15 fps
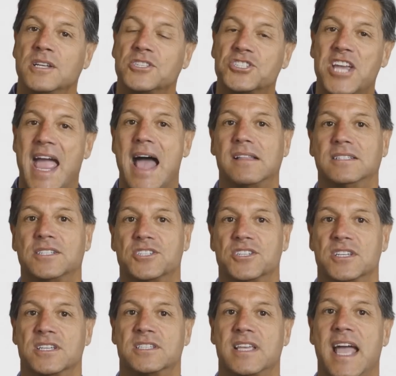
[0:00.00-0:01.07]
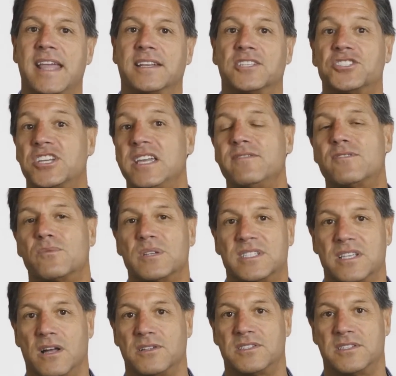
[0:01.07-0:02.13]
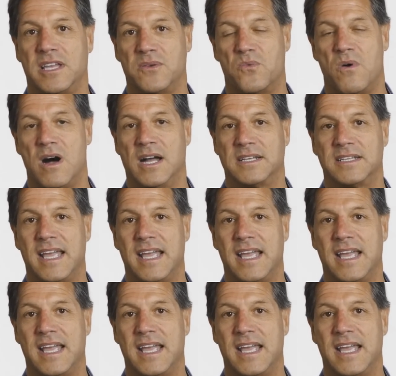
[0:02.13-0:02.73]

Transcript: challenges and achieve the results they want.